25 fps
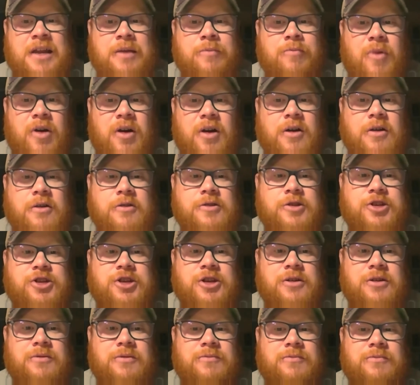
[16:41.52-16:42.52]

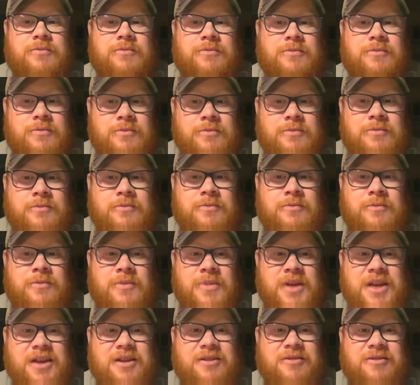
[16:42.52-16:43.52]
emerge,
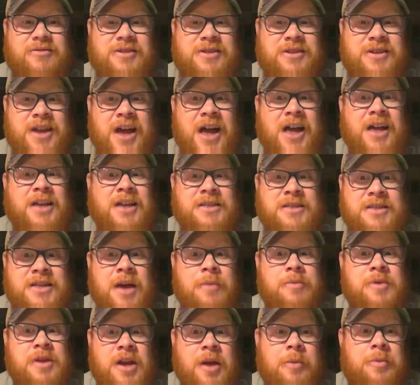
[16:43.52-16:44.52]
you know, does
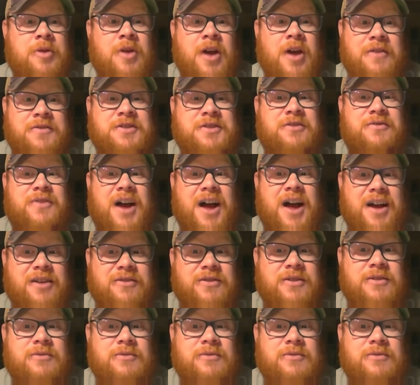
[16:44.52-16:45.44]
WWF survive?